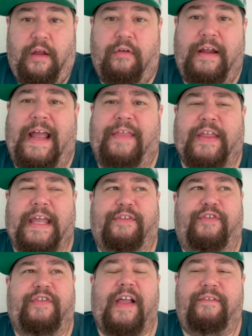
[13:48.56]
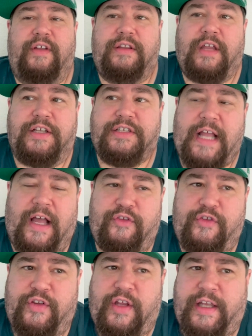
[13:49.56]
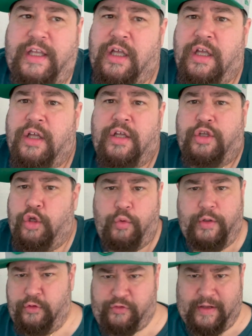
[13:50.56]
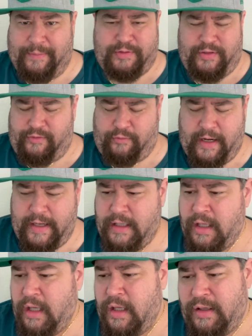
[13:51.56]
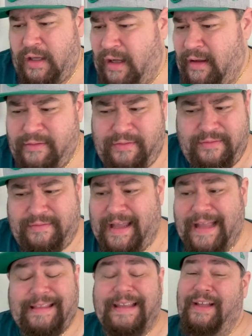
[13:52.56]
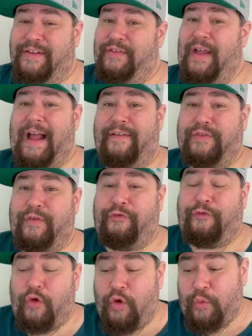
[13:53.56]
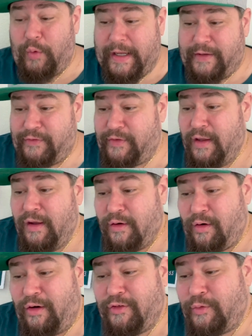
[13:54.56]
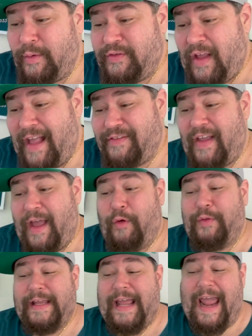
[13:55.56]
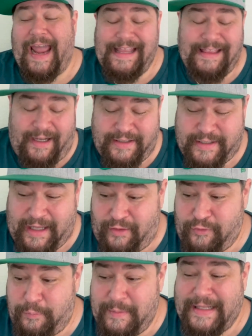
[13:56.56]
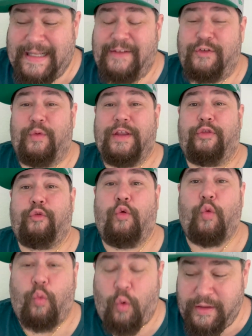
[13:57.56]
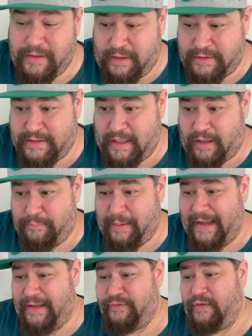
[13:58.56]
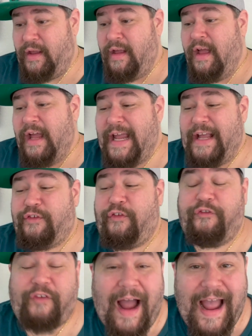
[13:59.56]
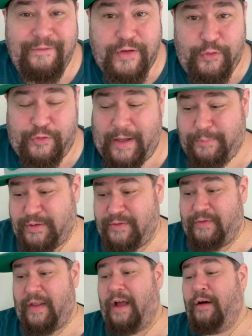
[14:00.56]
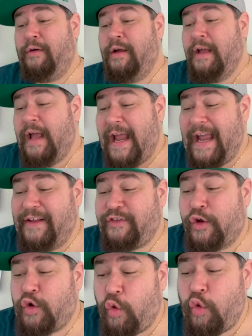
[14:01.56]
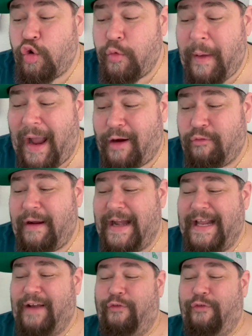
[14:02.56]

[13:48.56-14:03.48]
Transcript: right? I think he had seven touchdowns in like two interceptions, right? Uh, get this, after four weeks, Carson Wentz has only eight touchdowns, meaning he's only thrown one touchdown pass. He has five interceptions now. He has a quarterback rating of